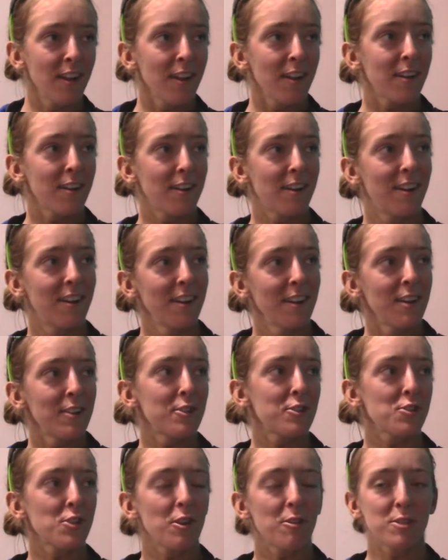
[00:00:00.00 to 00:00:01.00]
Uh,
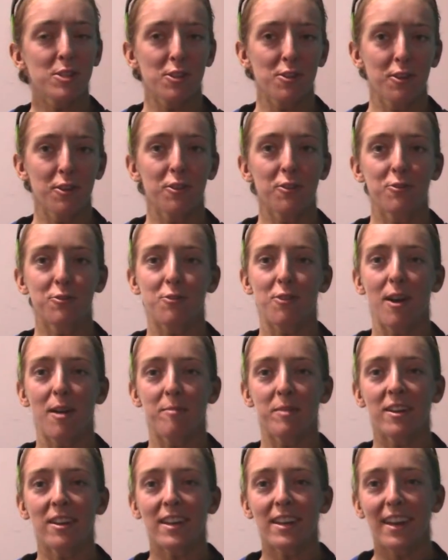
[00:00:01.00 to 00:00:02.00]
there's always a little
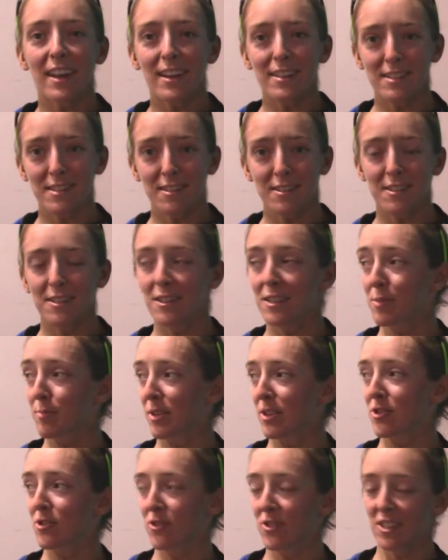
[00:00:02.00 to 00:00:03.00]
drama, I guess,
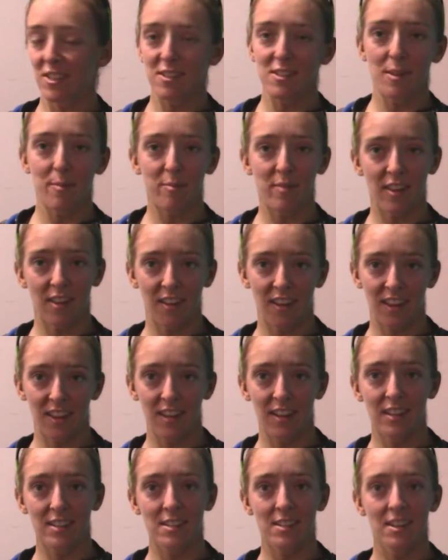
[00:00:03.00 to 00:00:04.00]
especially in something like
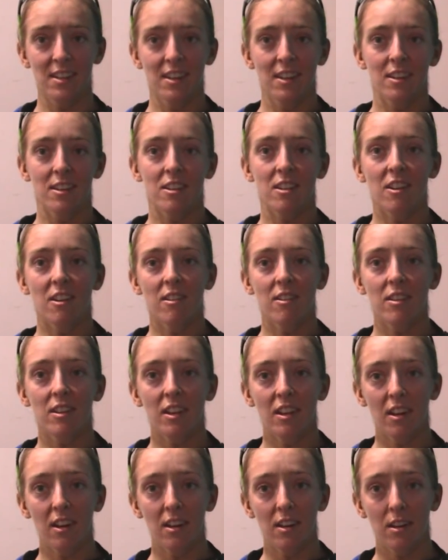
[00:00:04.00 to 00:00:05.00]
this. So yeah.